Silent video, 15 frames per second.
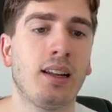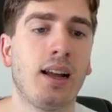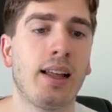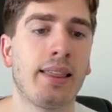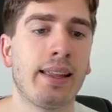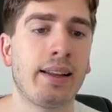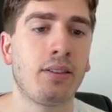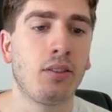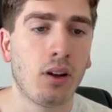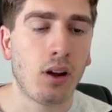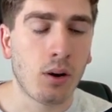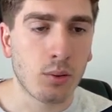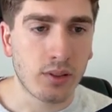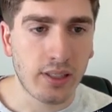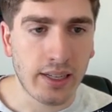and then I
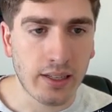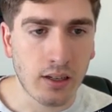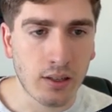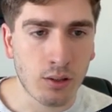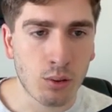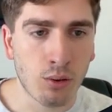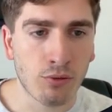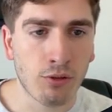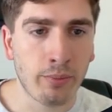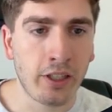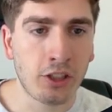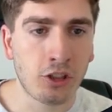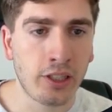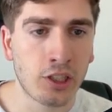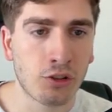would take like a
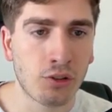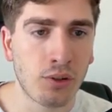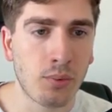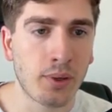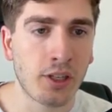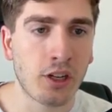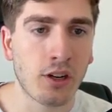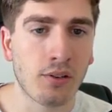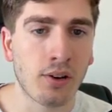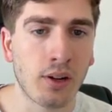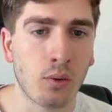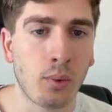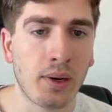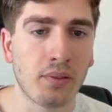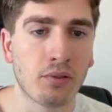confirmation entry where you kind of
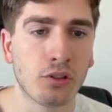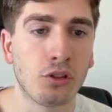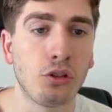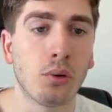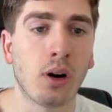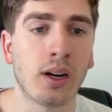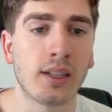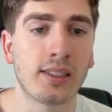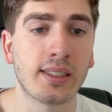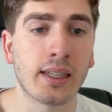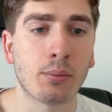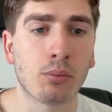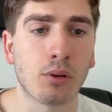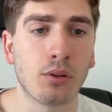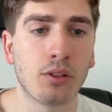like wait for 2 highs to
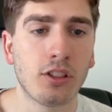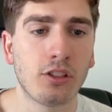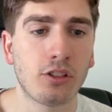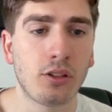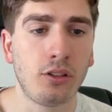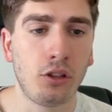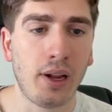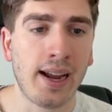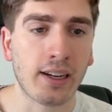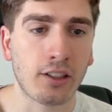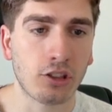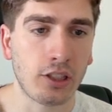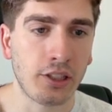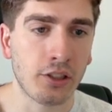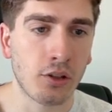get broken, so you
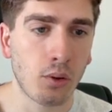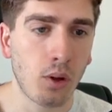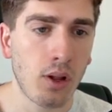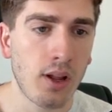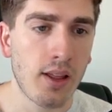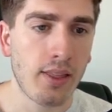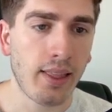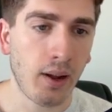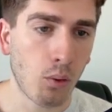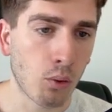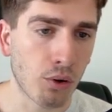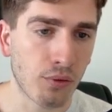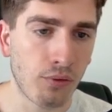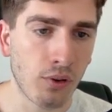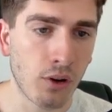actually know that
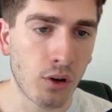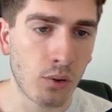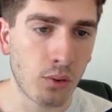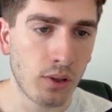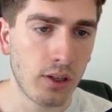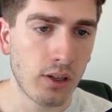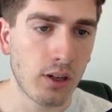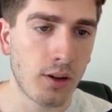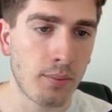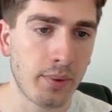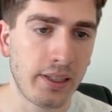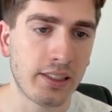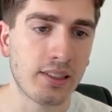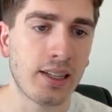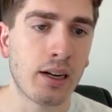order flow
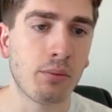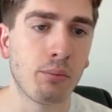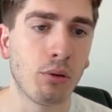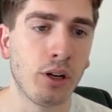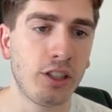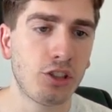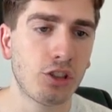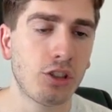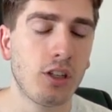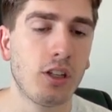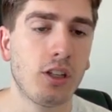is now bullish.